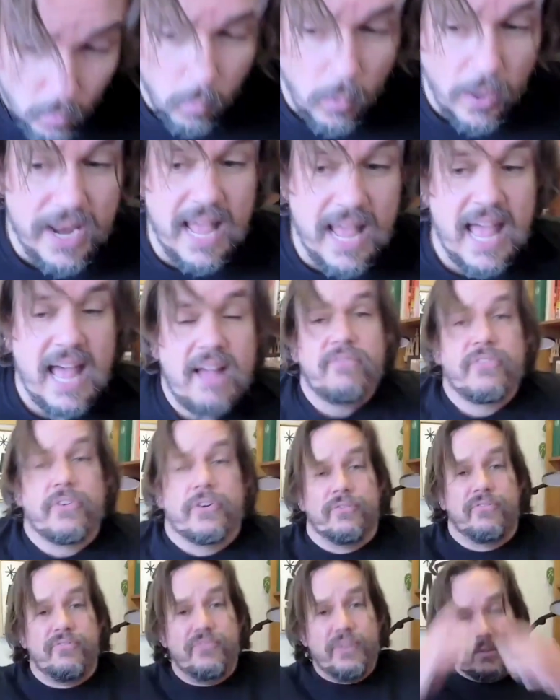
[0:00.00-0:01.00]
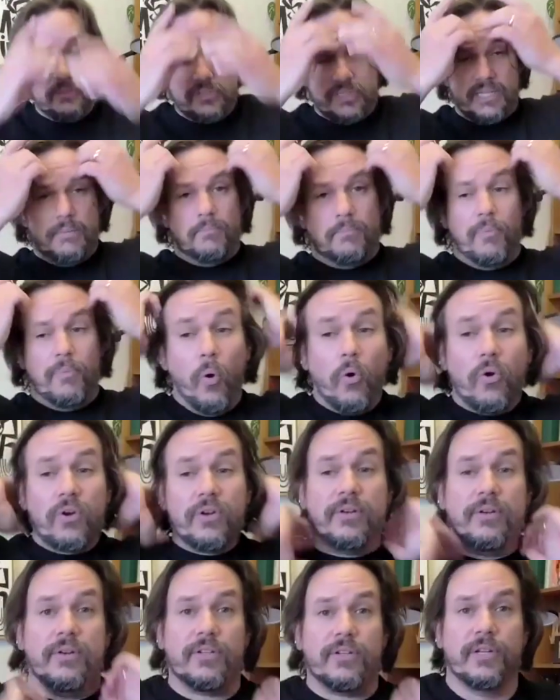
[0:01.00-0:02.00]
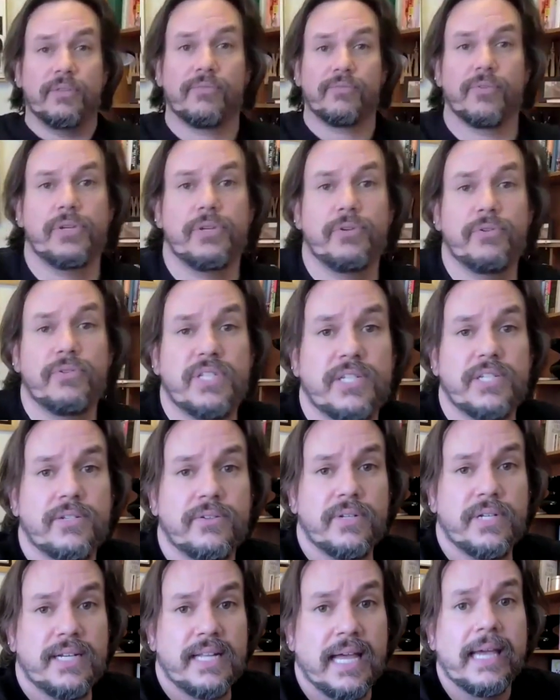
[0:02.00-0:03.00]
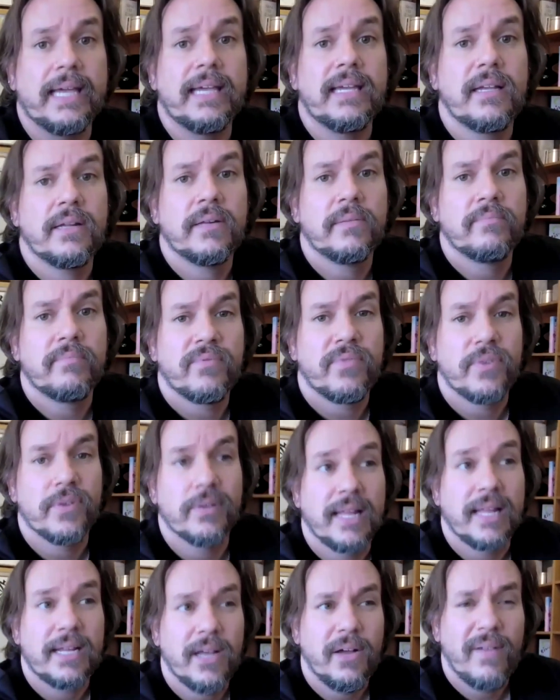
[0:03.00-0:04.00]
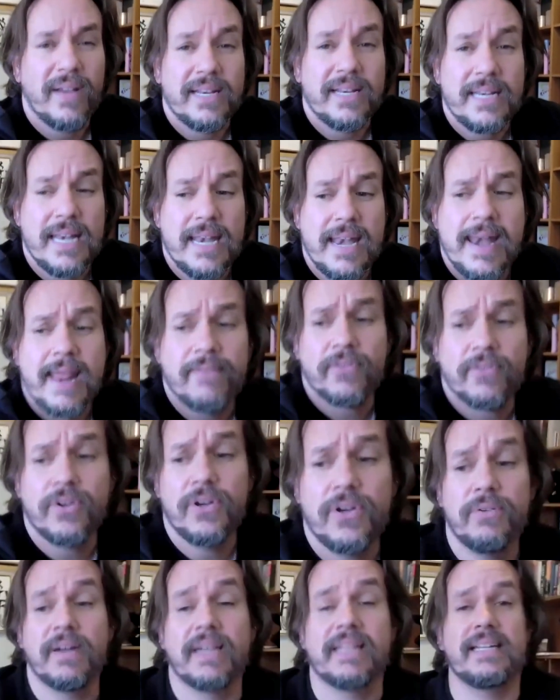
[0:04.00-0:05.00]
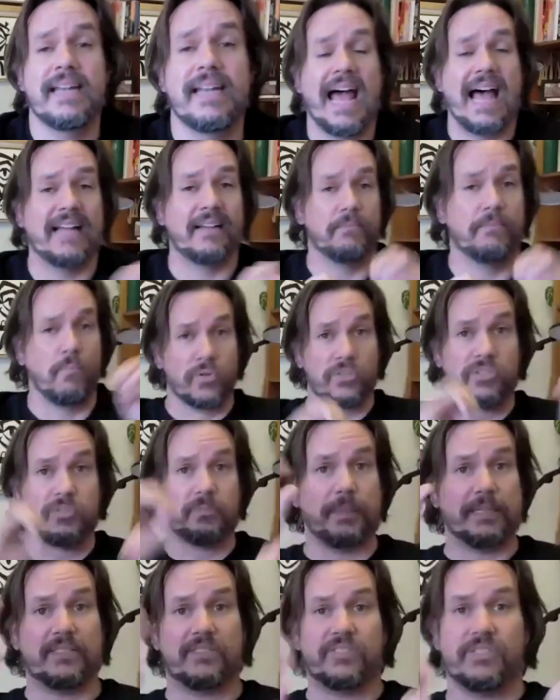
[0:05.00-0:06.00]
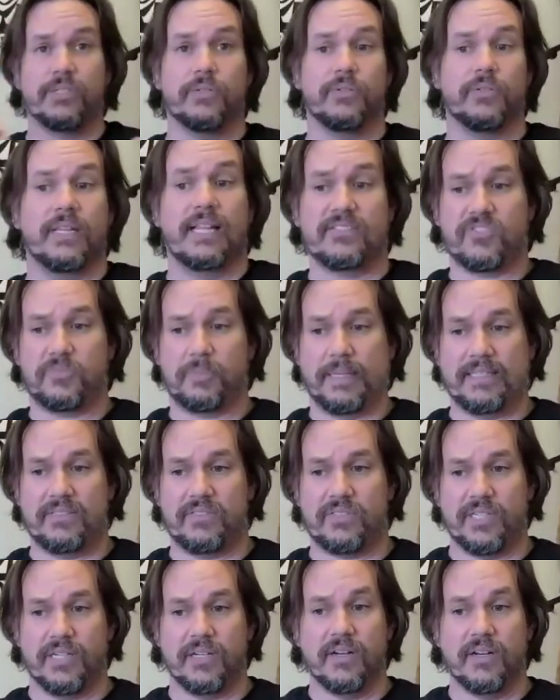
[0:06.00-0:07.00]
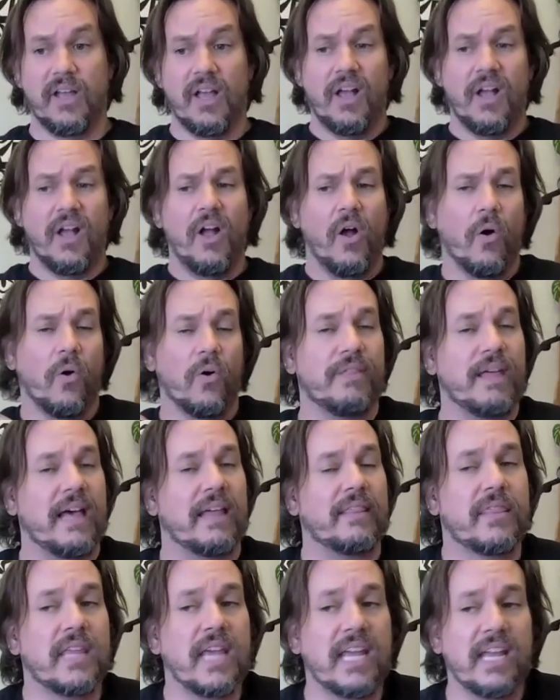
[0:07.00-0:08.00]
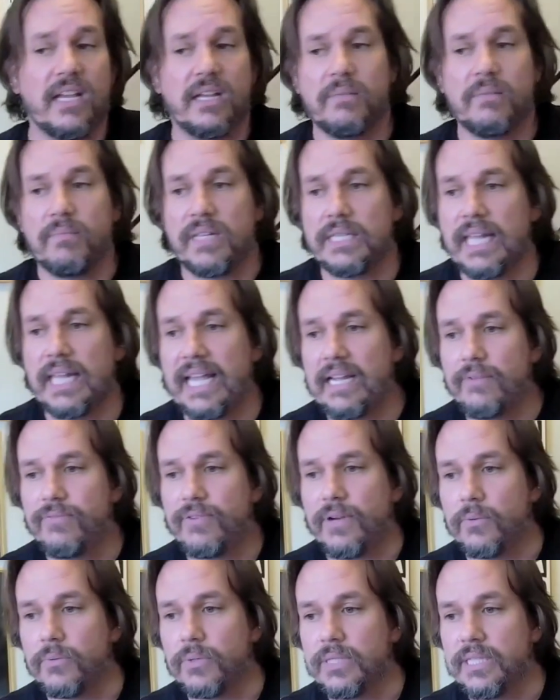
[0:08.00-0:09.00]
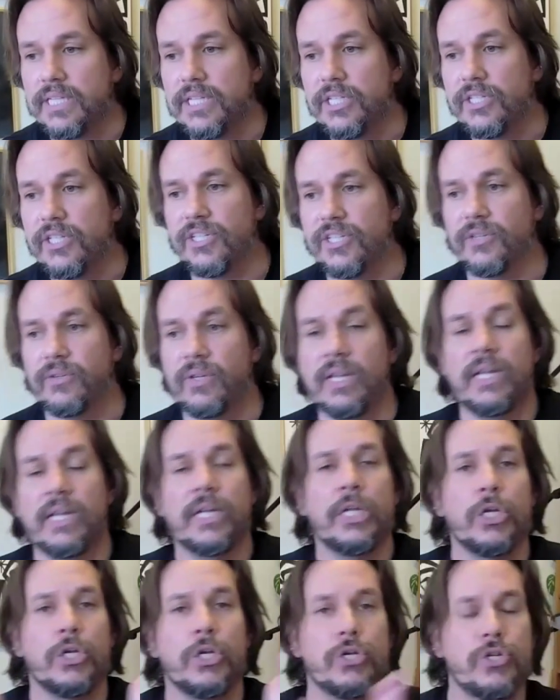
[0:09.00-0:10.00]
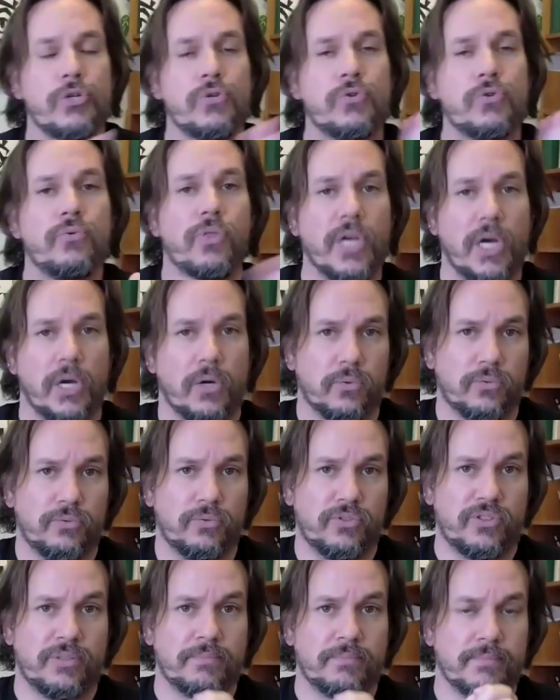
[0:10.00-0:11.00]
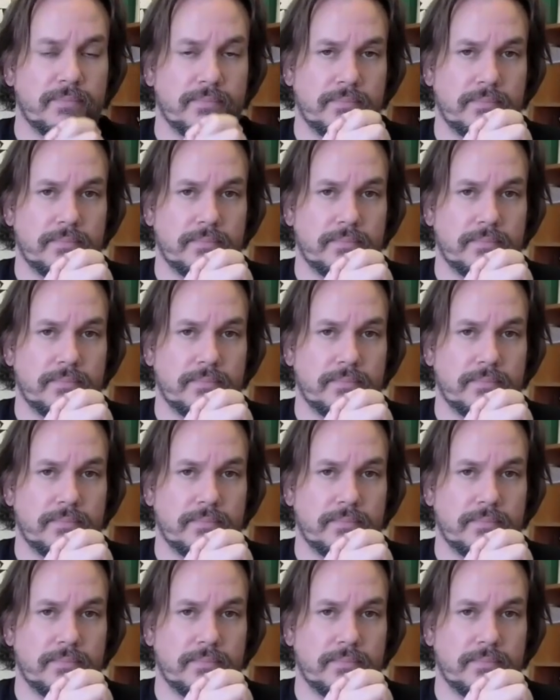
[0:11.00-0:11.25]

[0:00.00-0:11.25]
whatever felt important for you to do today, if you're like, oh, I never knew I had more space here or less space here, or that thing in the leg felt really good to do those.